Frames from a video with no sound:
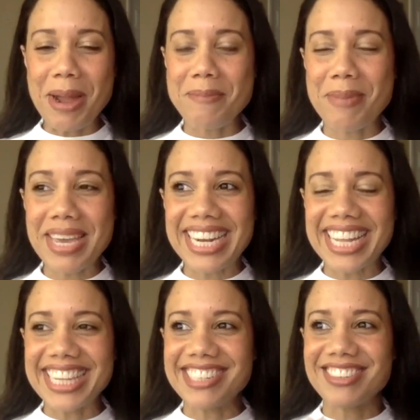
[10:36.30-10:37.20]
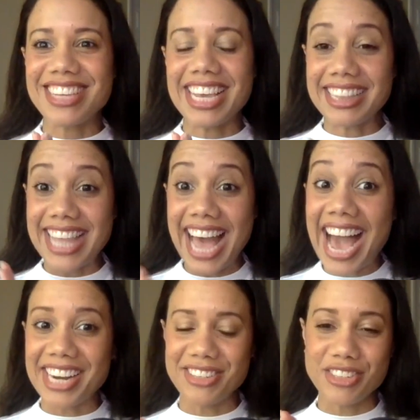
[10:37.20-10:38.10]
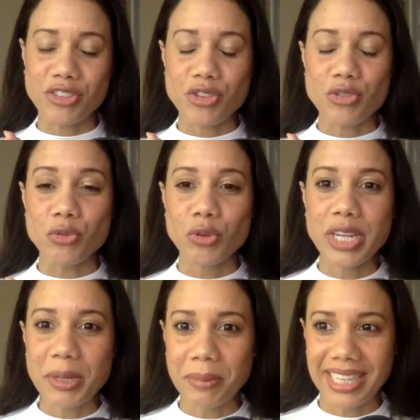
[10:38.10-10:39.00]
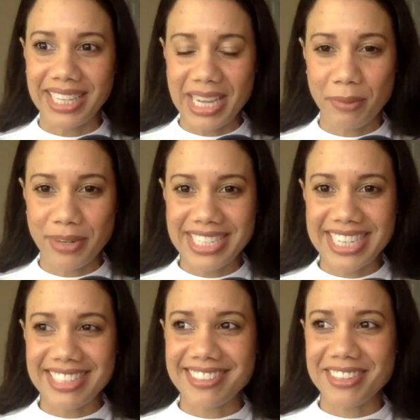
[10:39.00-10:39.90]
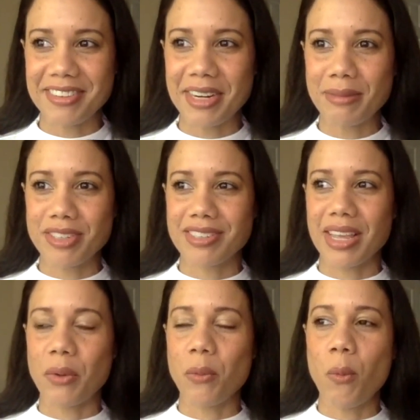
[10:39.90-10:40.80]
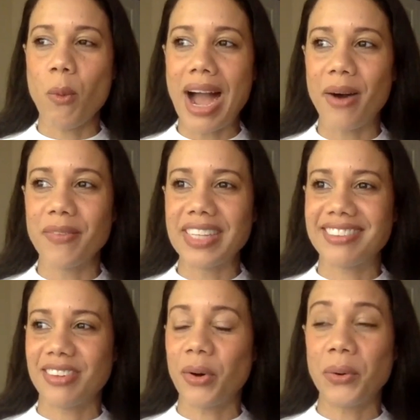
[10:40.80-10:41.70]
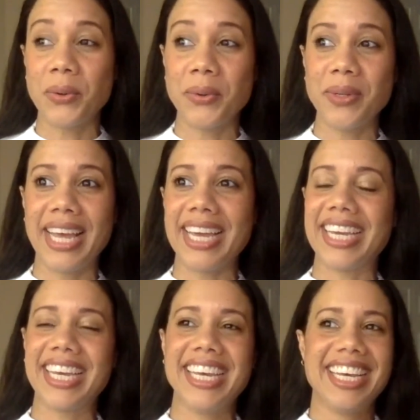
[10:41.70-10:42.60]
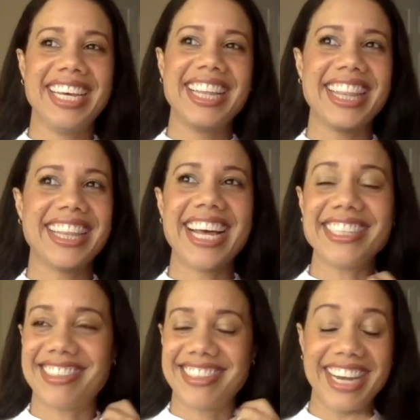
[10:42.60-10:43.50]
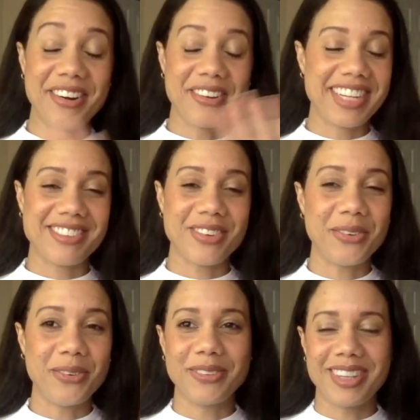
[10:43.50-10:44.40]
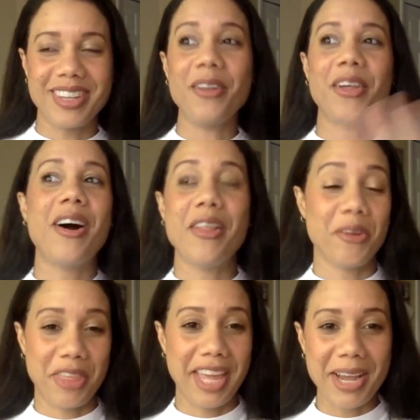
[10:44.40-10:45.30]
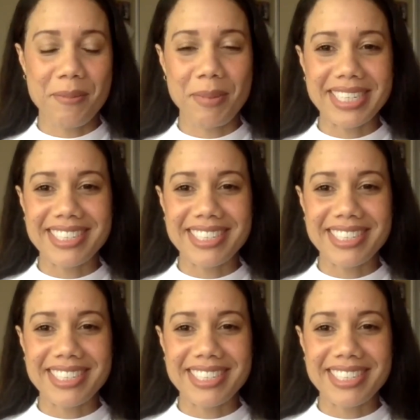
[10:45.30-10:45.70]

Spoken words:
by bit, and that is extremely labor intensive, and I'm just like, "Wow, that's a whole, like" that's I don't know, that's a whole other thing,